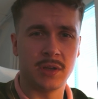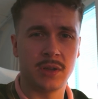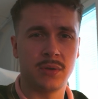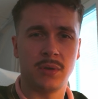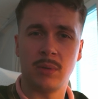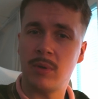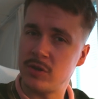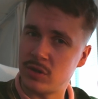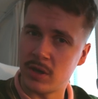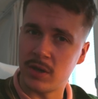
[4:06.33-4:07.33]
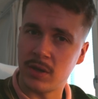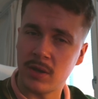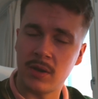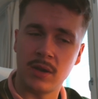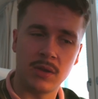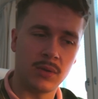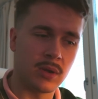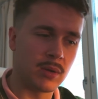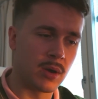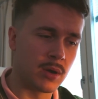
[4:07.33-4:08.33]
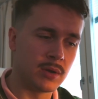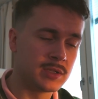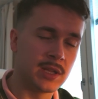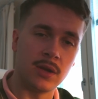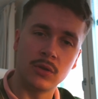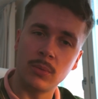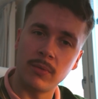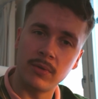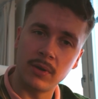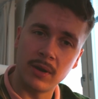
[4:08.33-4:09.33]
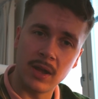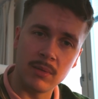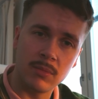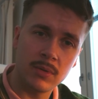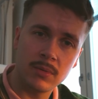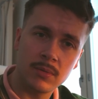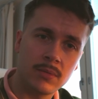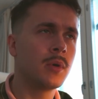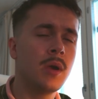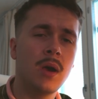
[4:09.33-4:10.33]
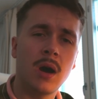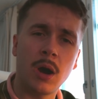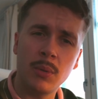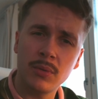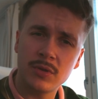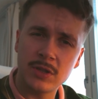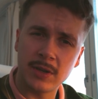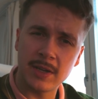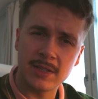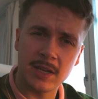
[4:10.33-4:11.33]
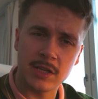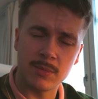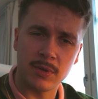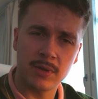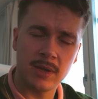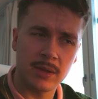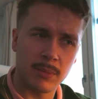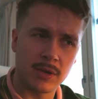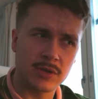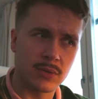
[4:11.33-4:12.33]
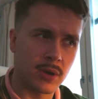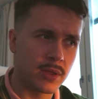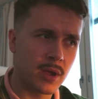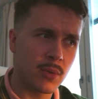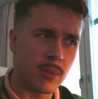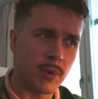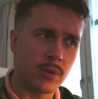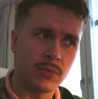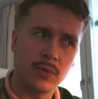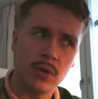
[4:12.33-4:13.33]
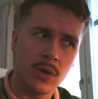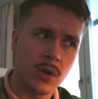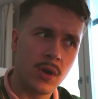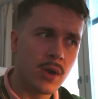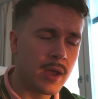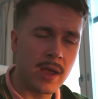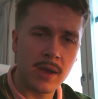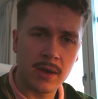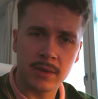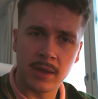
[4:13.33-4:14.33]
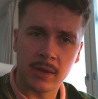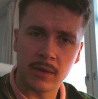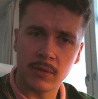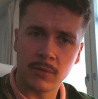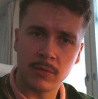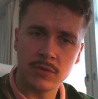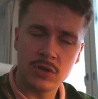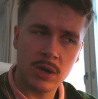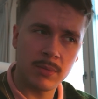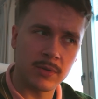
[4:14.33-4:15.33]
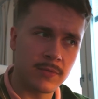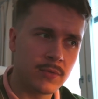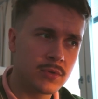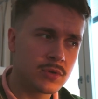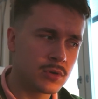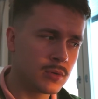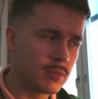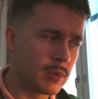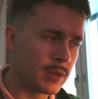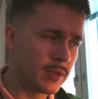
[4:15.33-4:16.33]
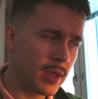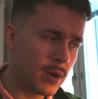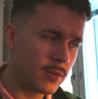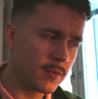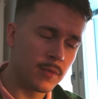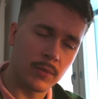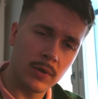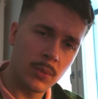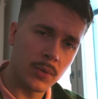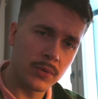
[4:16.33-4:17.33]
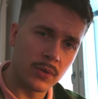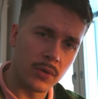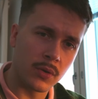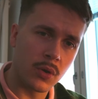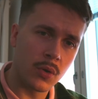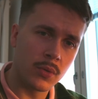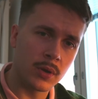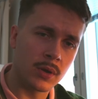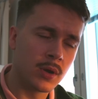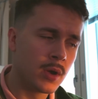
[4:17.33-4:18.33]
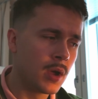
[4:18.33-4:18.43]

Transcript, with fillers: need to keep educating and need to keep, uh, stay on top of their game. I wouldn't stress that, mu that much right now about AI taking your job in the future, but now if you really want to learn coding,